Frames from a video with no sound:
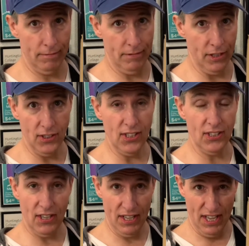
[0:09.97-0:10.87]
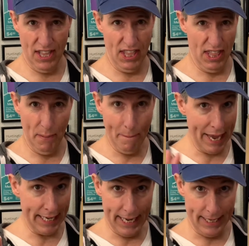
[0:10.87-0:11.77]
This is the
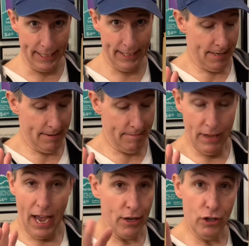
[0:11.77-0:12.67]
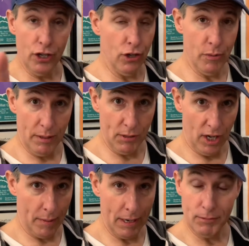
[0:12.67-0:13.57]
mega. I know you don't know what I'm talking
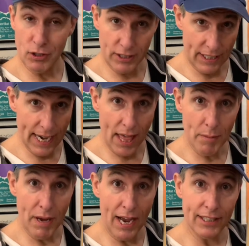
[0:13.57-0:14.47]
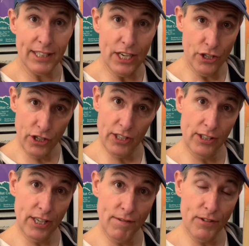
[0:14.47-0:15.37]
about, so let's get it out of the box, and you're gonna
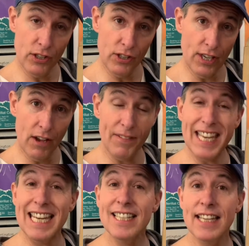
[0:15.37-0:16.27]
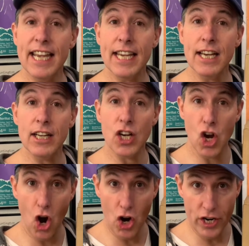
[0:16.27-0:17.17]
see for yourself. It is a
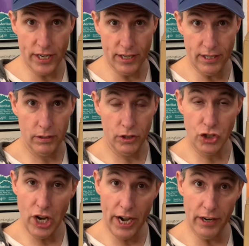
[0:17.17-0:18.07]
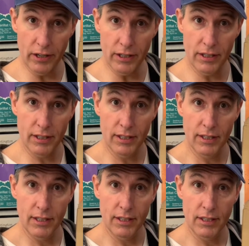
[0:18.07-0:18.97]
garden chair,
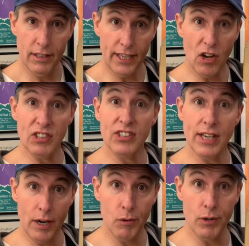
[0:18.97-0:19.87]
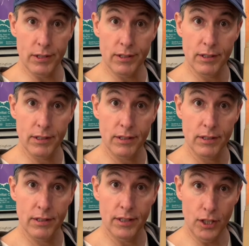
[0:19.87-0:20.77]
like on steroids.
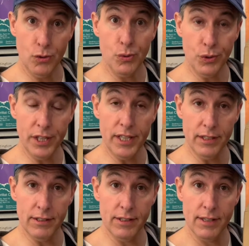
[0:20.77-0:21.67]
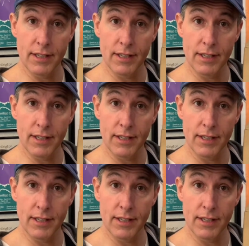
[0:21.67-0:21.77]
It truly is.